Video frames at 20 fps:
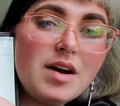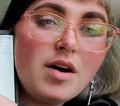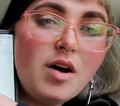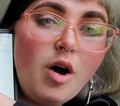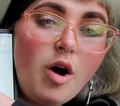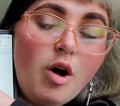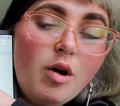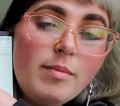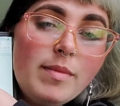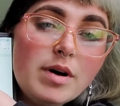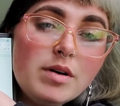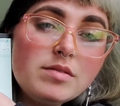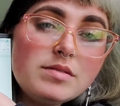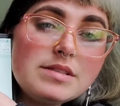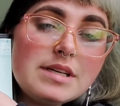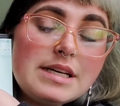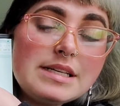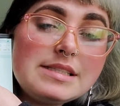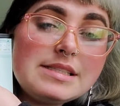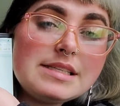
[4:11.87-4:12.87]
almost,
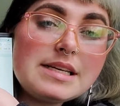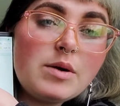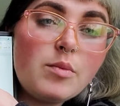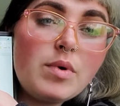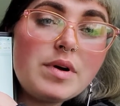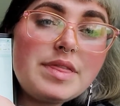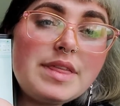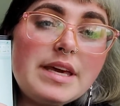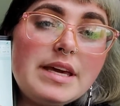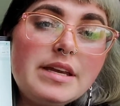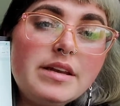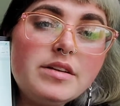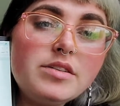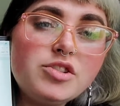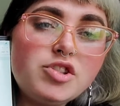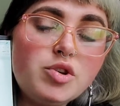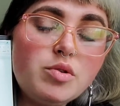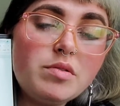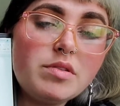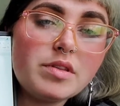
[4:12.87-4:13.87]
it's within
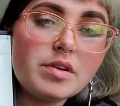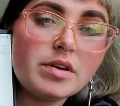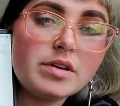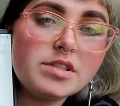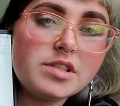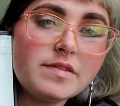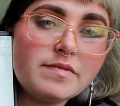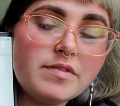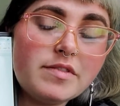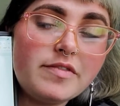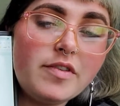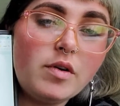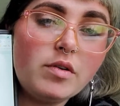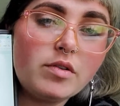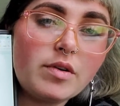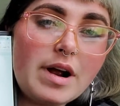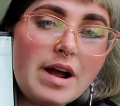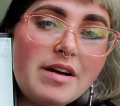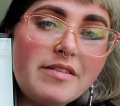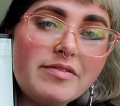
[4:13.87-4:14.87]
2/3 of the
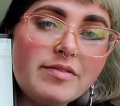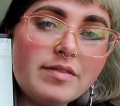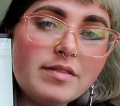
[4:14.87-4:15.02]
photograph.